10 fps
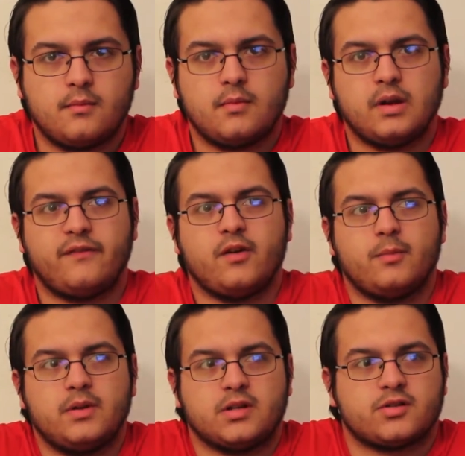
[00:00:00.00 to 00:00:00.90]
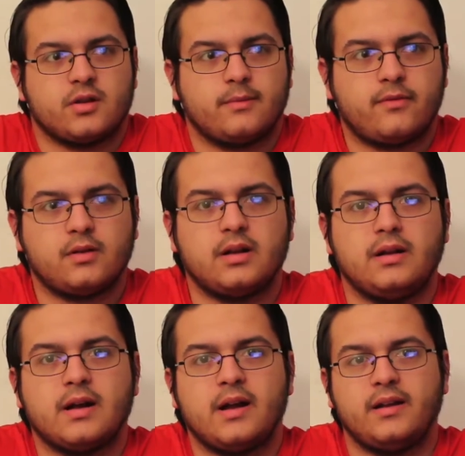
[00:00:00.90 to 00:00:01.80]
In the film industry before the
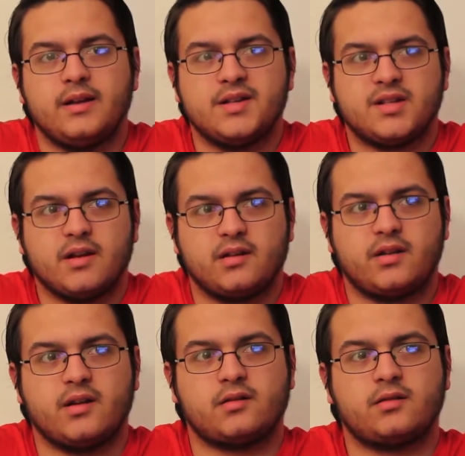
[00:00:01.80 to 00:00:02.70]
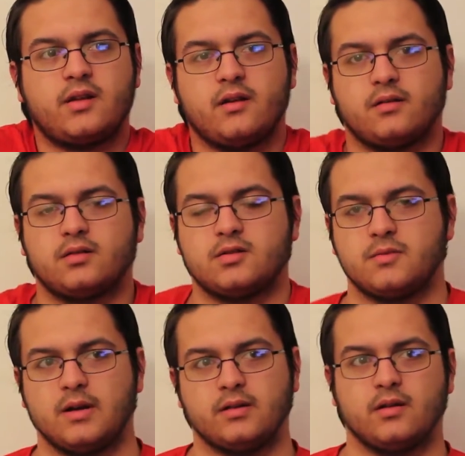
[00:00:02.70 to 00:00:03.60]
90s, gay characters
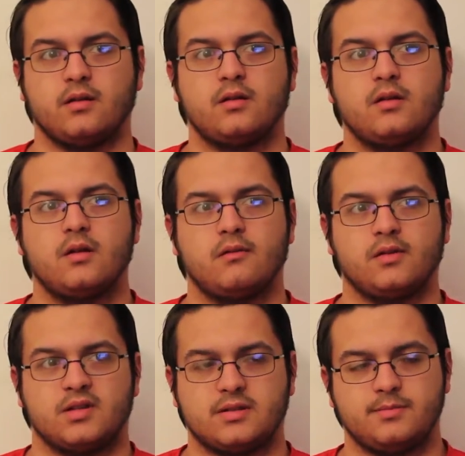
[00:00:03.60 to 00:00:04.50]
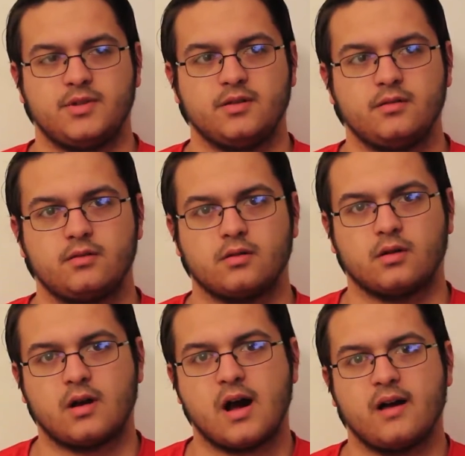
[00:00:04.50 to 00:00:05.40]
were either really subdued
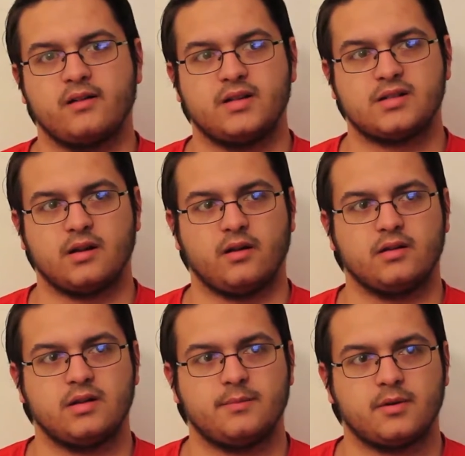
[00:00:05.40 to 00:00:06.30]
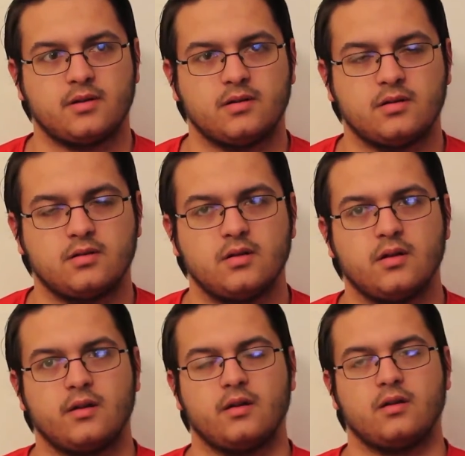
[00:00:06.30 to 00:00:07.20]
or highly stereotypical,
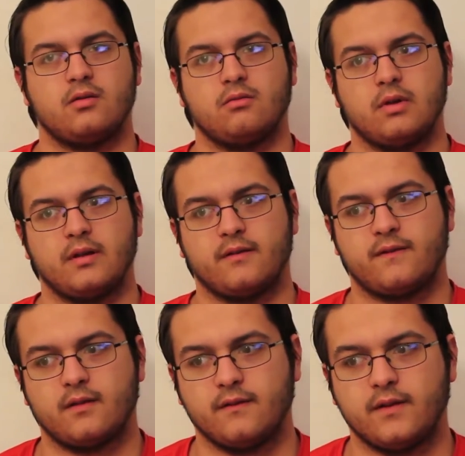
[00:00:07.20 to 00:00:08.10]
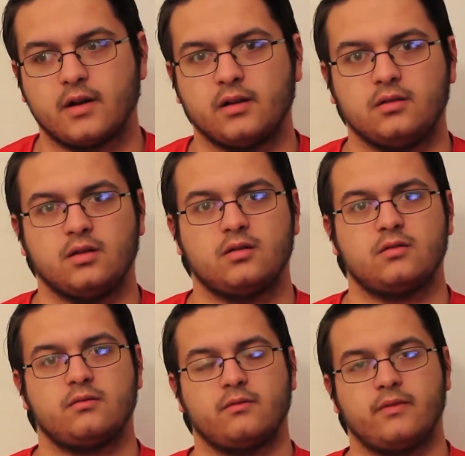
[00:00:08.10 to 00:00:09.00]
you know, with a very
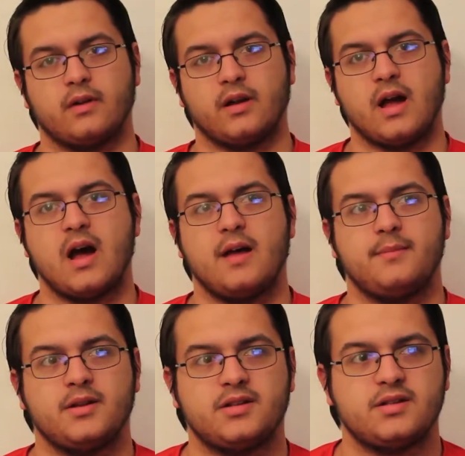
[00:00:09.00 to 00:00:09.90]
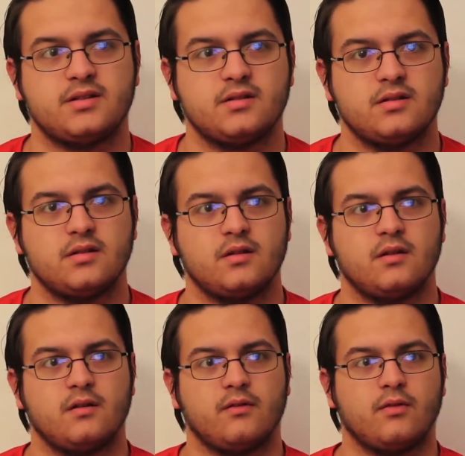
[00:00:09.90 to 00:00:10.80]
low, very high-pitched
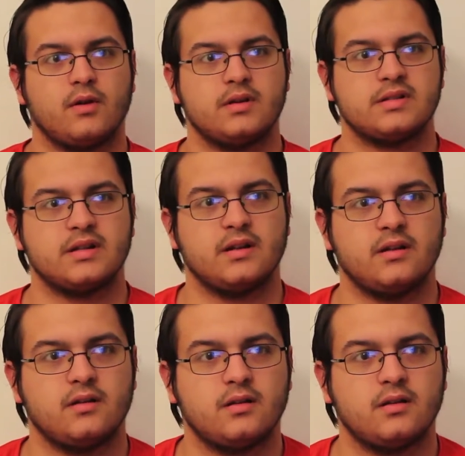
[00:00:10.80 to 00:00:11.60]
voice, and